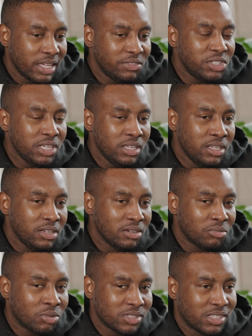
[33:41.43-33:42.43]
if
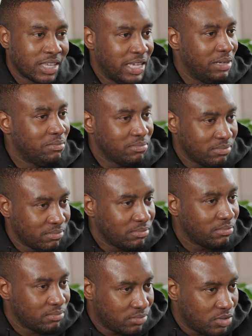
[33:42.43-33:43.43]
she wants to keep
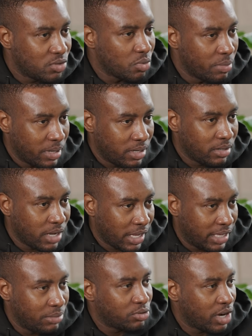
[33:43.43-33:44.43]
swimming
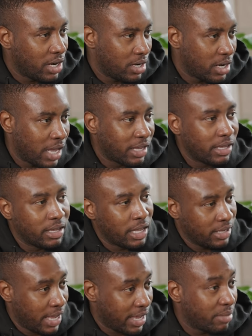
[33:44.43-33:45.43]
and keep training and,
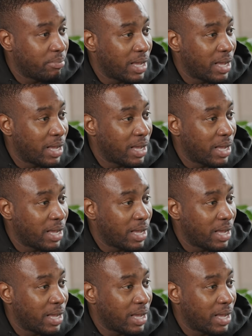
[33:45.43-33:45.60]
and get